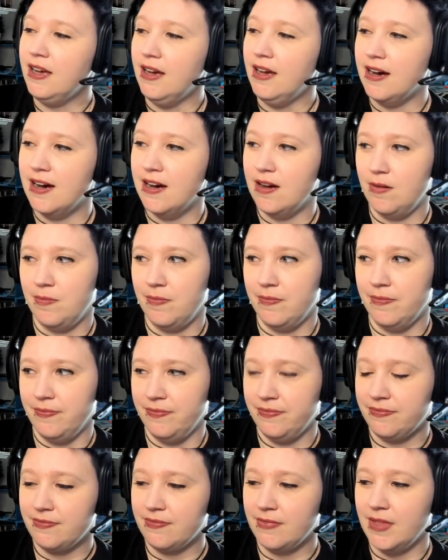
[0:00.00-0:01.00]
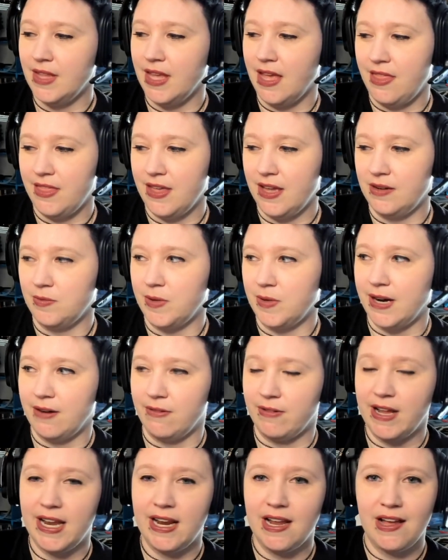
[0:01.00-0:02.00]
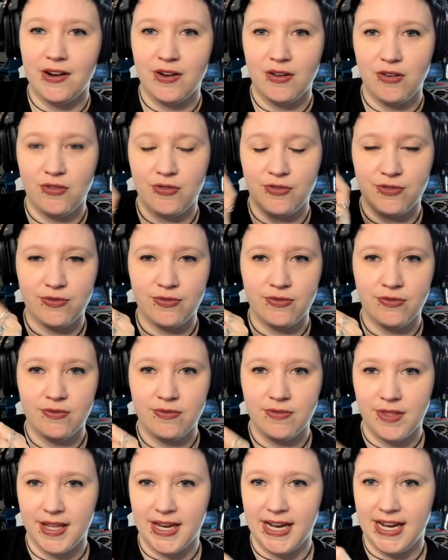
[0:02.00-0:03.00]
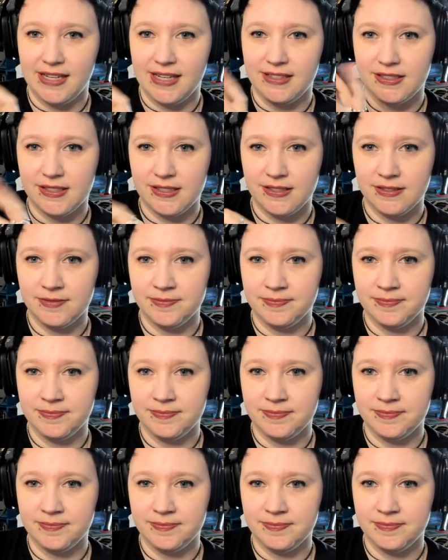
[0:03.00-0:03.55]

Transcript: Um, and then when I ran out of that,